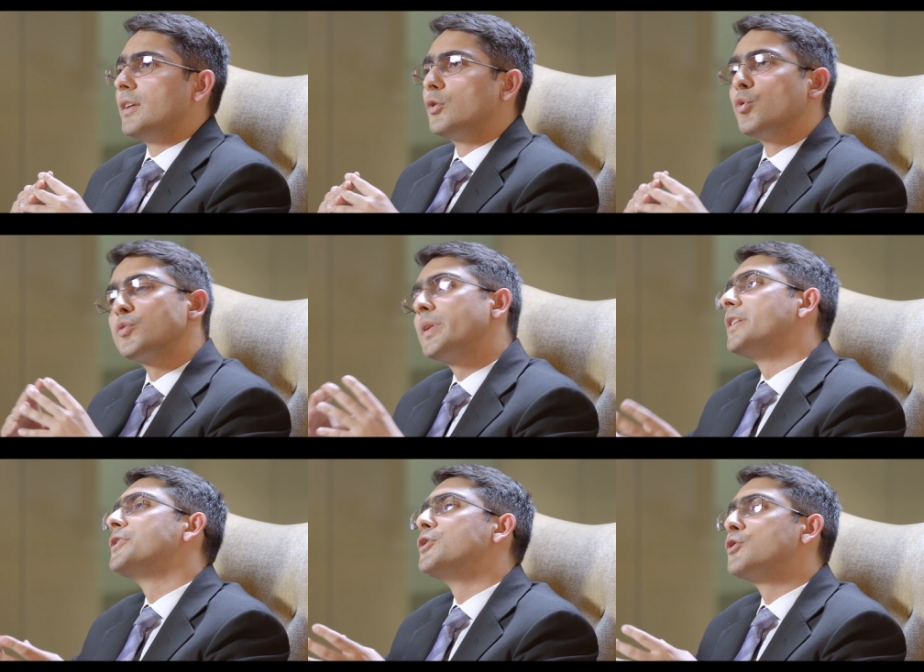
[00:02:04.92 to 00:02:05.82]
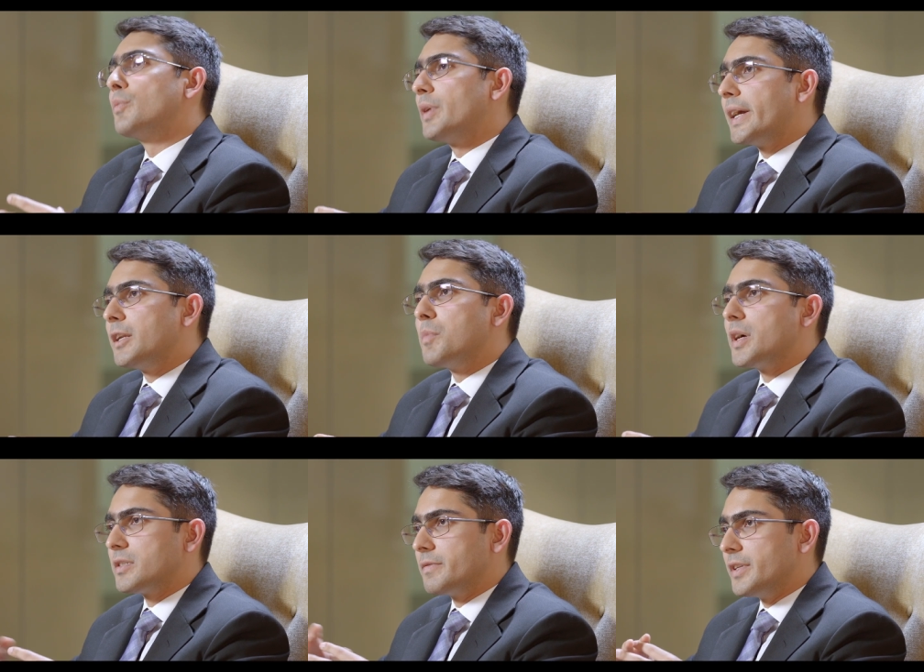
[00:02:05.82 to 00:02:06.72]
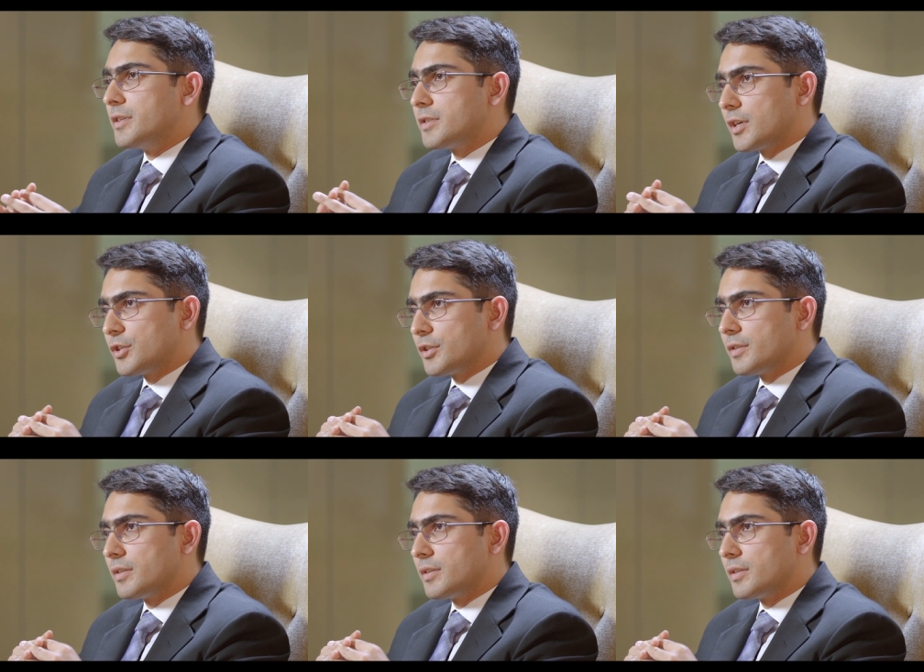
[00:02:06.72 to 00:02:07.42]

Those will continue to apply in a master feeder structure.